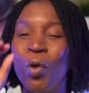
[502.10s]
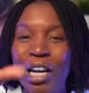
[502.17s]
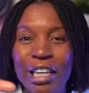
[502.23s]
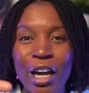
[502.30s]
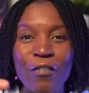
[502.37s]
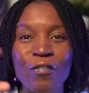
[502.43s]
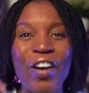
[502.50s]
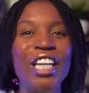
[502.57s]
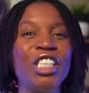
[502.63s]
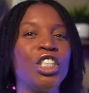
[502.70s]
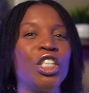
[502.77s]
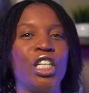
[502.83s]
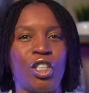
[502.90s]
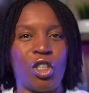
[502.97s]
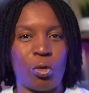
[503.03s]
Read their
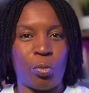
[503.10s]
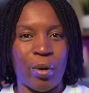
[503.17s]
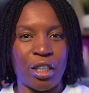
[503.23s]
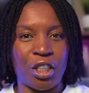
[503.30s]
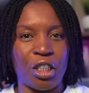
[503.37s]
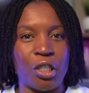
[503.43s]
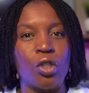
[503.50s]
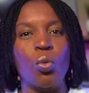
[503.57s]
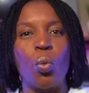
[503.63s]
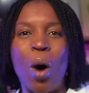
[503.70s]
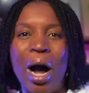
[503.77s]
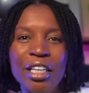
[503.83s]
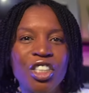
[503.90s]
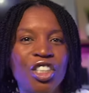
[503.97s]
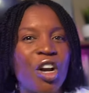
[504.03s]
facial expressions.
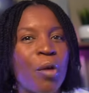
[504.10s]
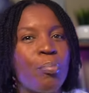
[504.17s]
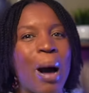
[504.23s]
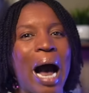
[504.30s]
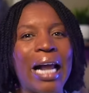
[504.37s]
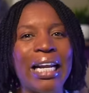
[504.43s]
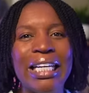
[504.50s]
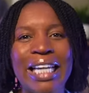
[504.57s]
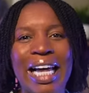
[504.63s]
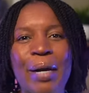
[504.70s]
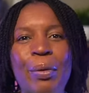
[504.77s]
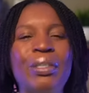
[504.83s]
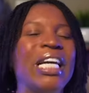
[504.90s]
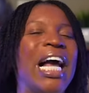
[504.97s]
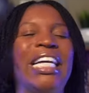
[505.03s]
Watch their body
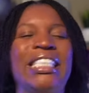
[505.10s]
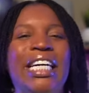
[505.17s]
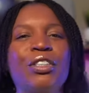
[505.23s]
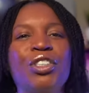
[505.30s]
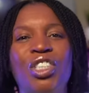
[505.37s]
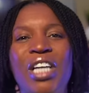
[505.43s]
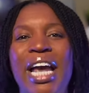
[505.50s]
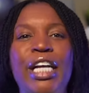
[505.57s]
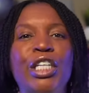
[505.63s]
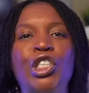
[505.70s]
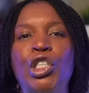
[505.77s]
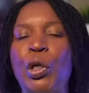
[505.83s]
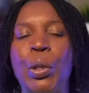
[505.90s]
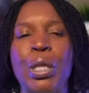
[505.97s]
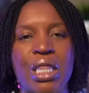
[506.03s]
language as they're saying
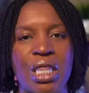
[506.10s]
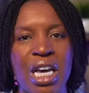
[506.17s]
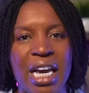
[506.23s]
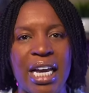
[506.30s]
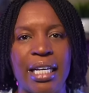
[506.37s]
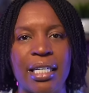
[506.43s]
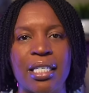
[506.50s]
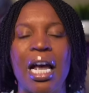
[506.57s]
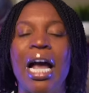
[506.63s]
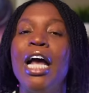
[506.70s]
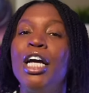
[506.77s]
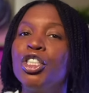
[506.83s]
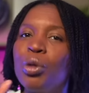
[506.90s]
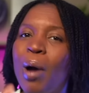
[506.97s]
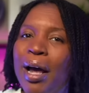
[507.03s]
certain things.
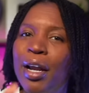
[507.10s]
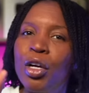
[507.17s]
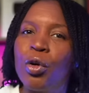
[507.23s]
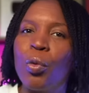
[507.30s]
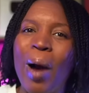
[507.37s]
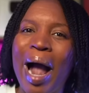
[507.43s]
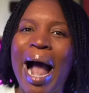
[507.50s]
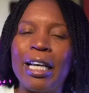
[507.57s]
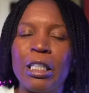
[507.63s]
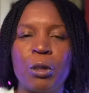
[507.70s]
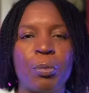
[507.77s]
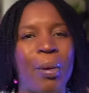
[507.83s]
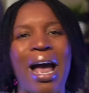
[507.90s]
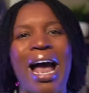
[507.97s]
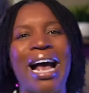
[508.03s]
Try to
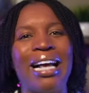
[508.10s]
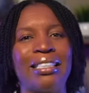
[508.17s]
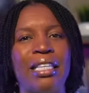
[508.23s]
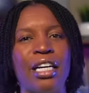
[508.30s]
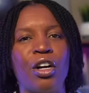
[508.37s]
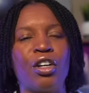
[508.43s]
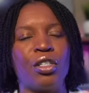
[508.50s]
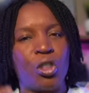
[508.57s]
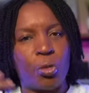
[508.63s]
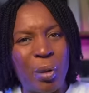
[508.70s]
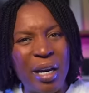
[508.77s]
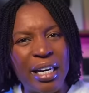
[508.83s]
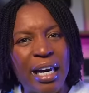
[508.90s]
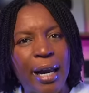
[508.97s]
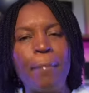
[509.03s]
grasp as they're
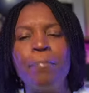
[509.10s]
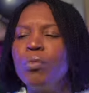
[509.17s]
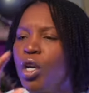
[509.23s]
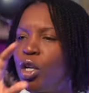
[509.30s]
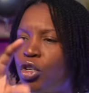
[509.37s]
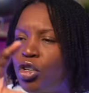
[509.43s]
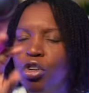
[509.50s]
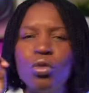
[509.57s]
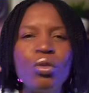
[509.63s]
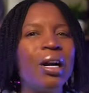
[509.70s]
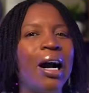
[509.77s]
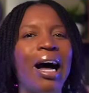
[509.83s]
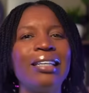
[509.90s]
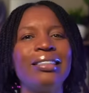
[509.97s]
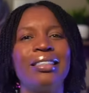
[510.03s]
speaking new
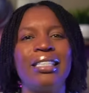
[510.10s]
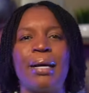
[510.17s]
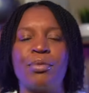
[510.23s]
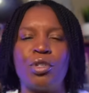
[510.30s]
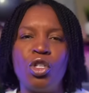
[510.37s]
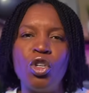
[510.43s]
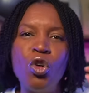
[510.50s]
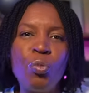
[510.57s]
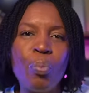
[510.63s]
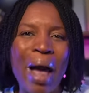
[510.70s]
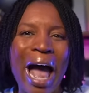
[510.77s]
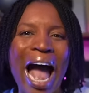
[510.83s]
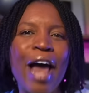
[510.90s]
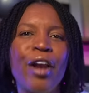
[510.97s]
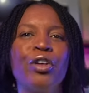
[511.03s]
concepts, new
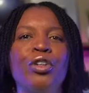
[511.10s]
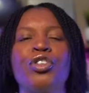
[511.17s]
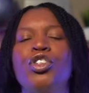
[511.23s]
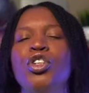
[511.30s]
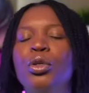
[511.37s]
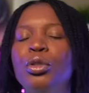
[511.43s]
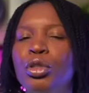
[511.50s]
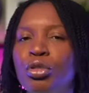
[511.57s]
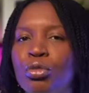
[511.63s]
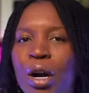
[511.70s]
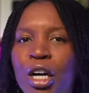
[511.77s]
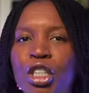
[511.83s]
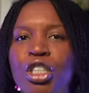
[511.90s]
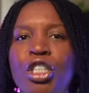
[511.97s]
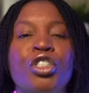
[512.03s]
patterns, new
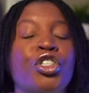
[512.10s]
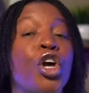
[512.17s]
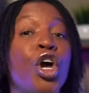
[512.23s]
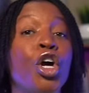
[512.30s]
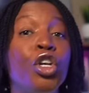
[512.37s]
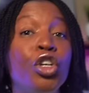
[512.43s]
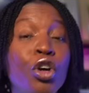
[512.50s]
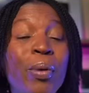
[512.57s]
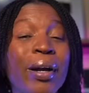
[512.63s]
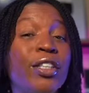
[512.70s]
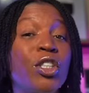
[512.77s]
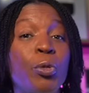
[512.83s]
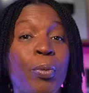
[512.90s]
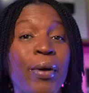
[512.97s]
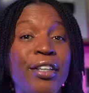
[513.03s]
structures, new
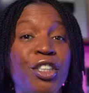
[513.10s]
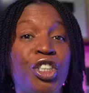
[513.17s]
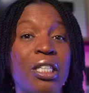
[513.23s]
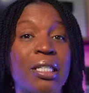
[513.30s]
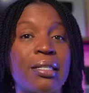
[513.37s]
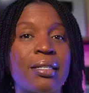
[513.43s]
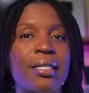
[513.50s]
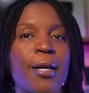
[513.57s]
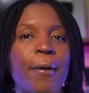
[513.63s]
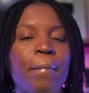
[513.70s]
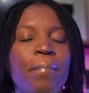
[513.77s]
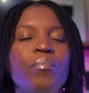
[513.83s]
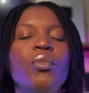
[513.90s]
expressions.